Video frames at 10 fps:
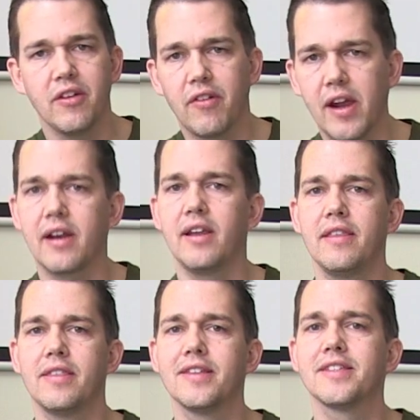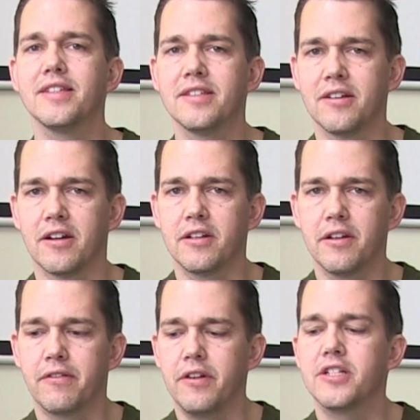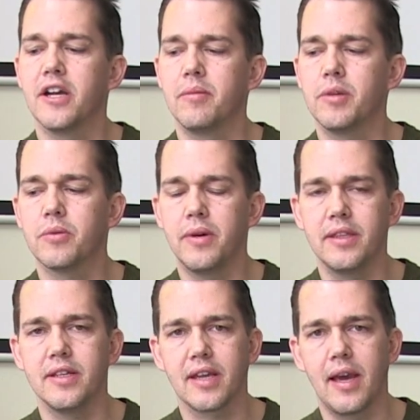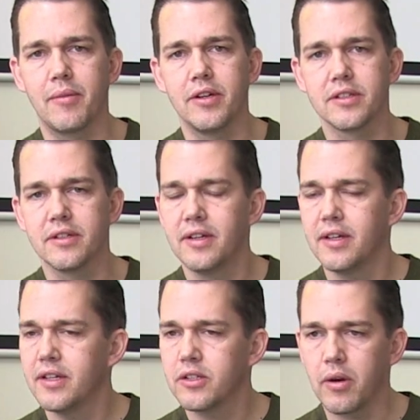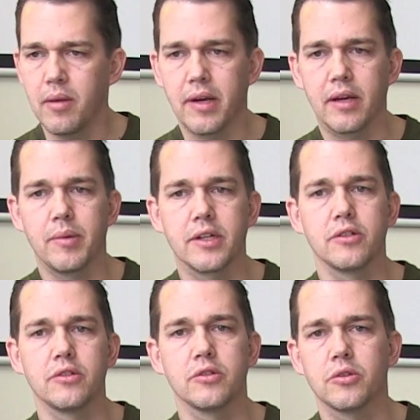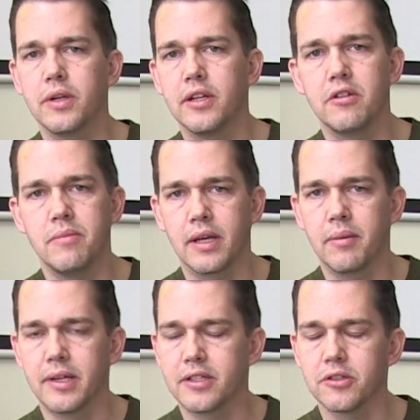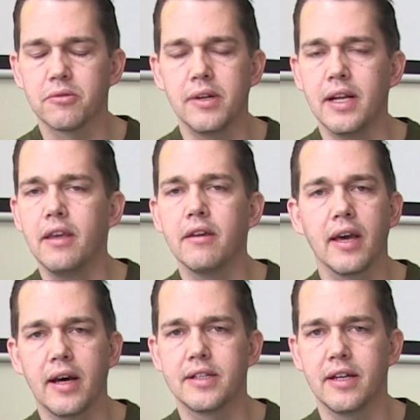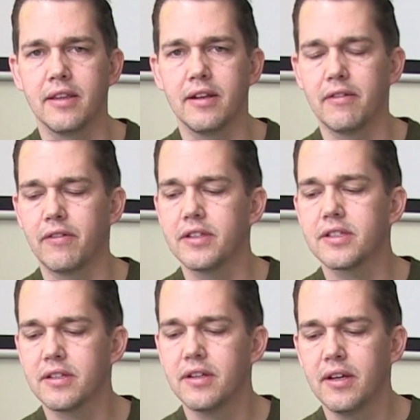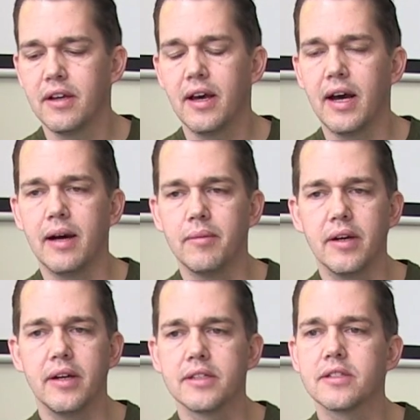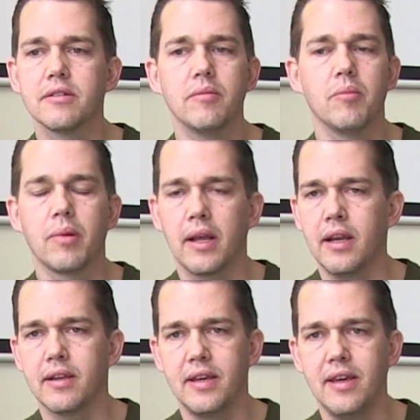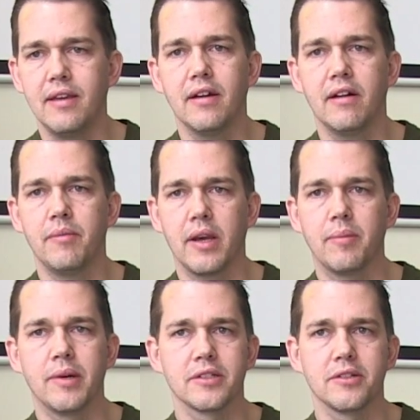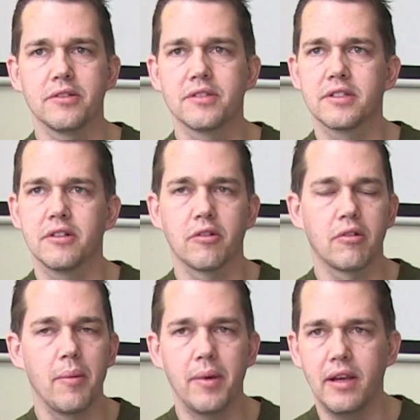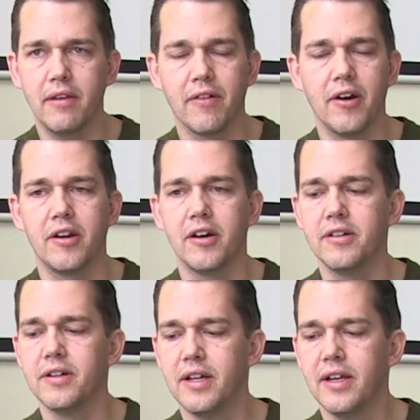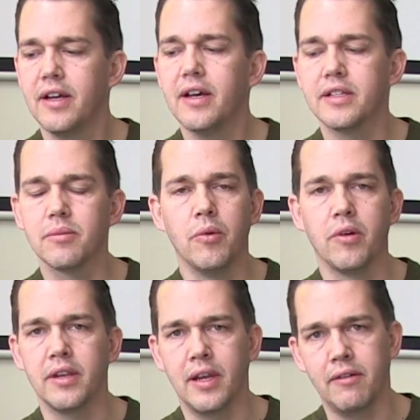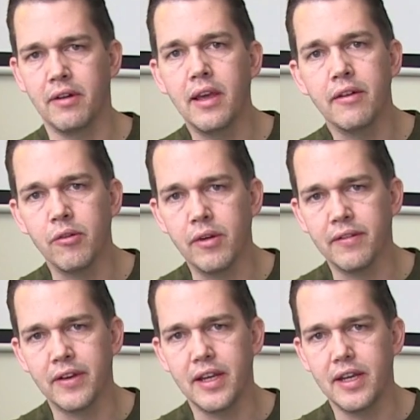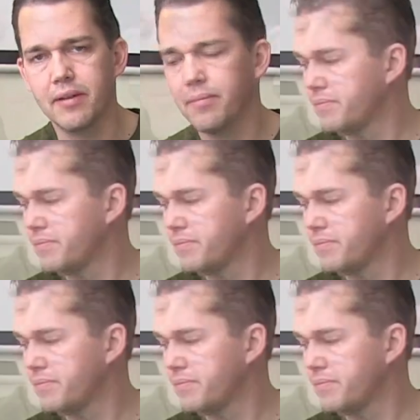Frankly, this is not a differentiator between these cameras. 20 megapixels or 22 megapixels, really, you can't tell the difference. It's plenty of megapixels to crop any photo. It's more than anyone will ever need.